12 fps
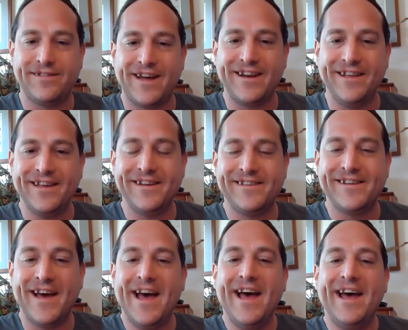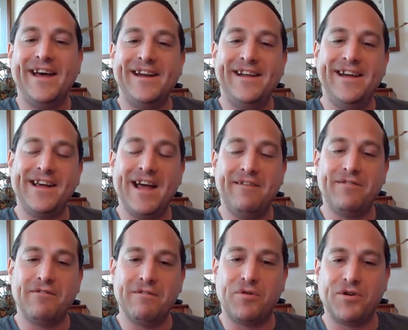study this, and he gave a
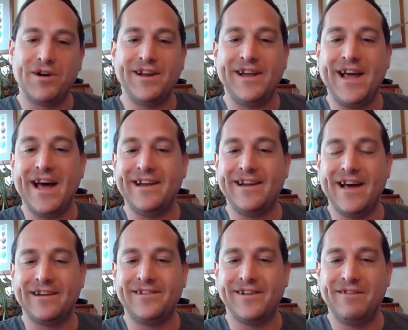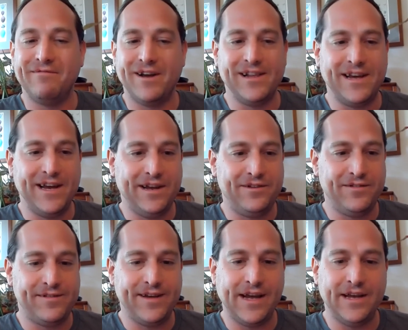report and he had an actually really
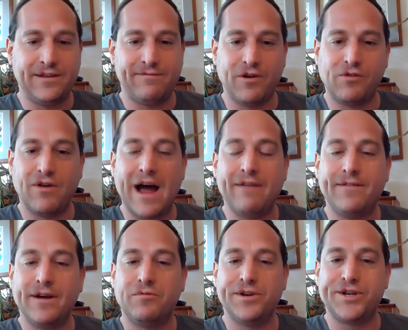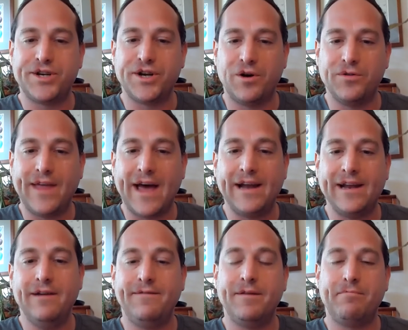interesting infographic, which showed that
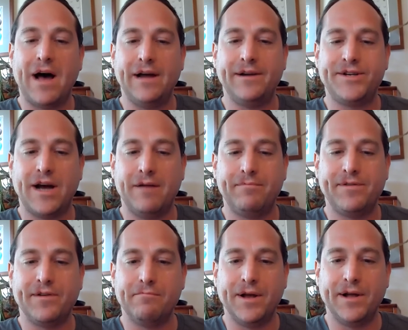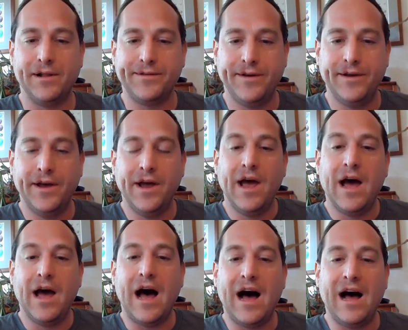if the pot shops are built,
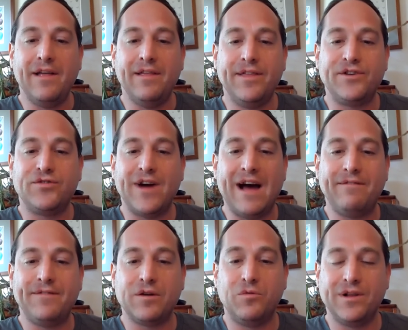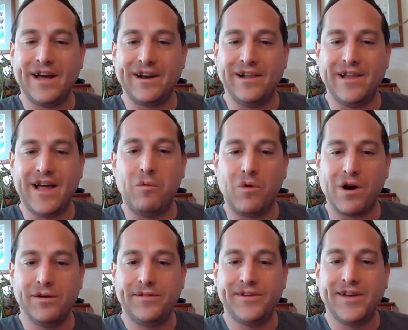uh, the traffic will get a lot
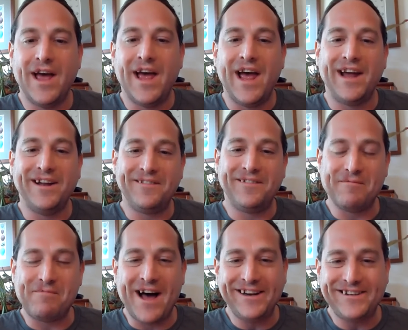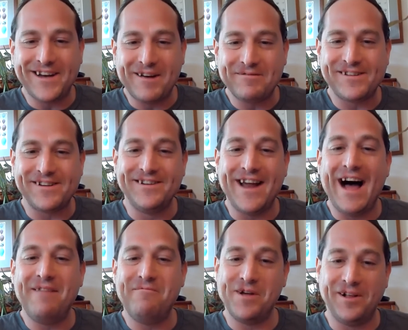worse. And if the pot shops are
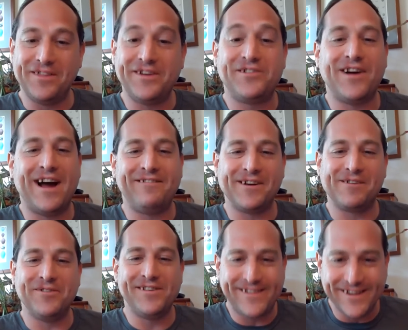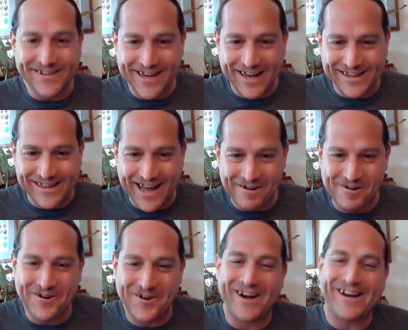not built, the traffic will still get a
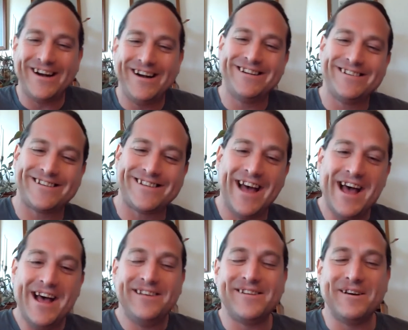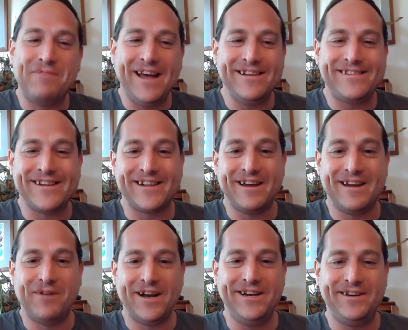lot worse. so basically,
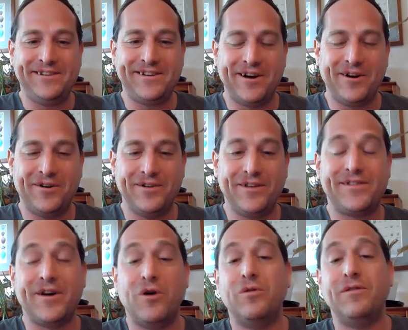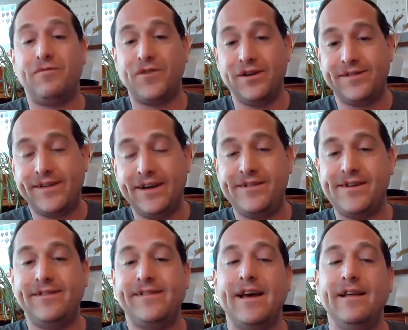what he showed so, first, I
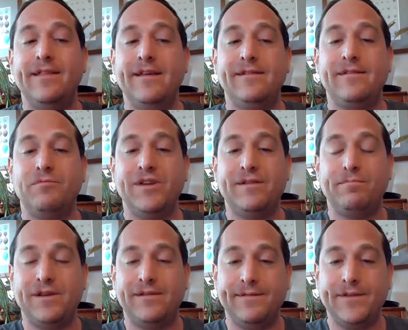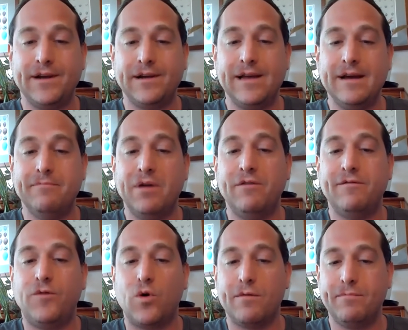should say this was specifically about
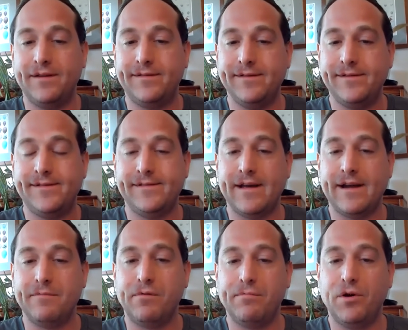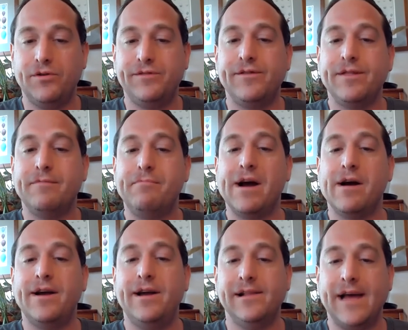four businesses that are proposed for the
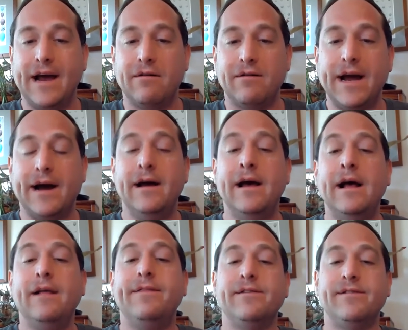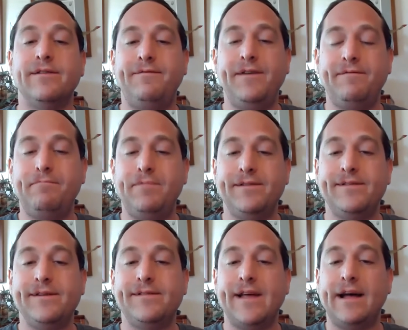Bear Hill area. There's a fifth
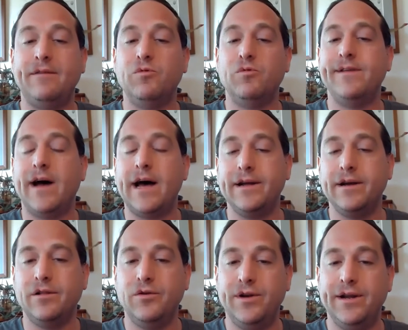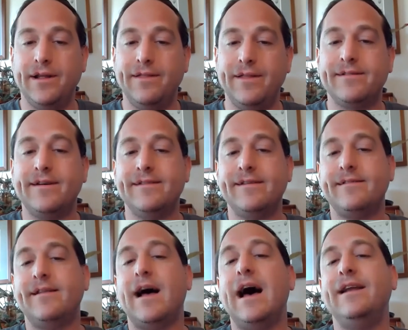business that was not included in this because
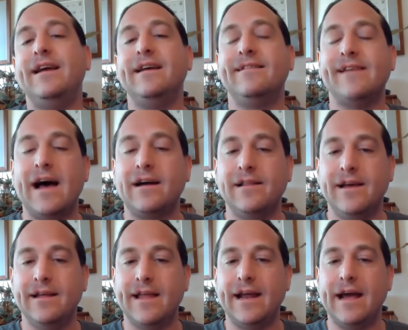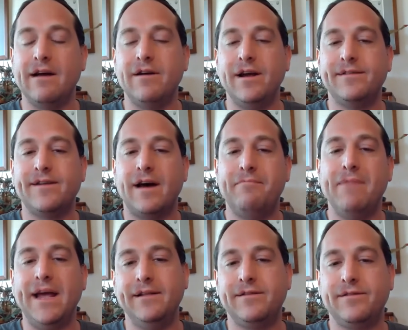it's not exactly in that area. It's on
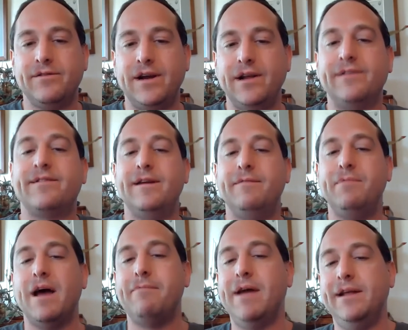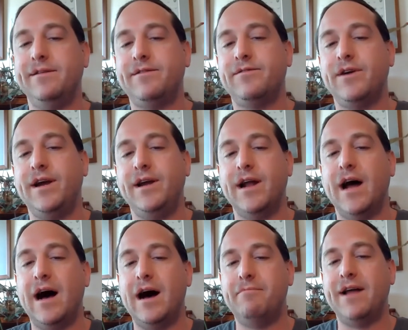Main Street. It's going to be on Main Street
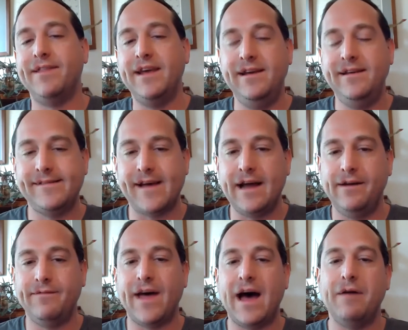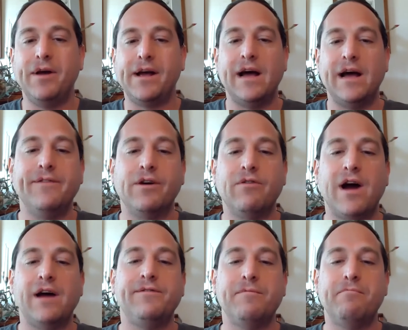um, on the east side of the highway, kind of
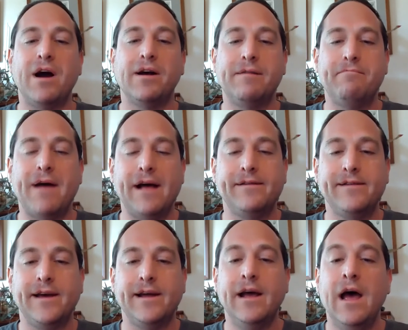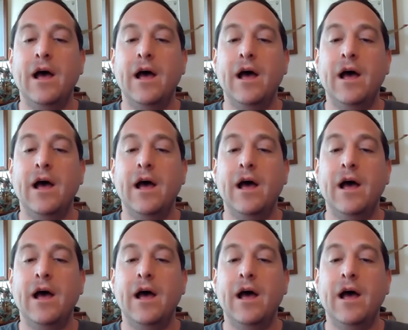across from Market Basket.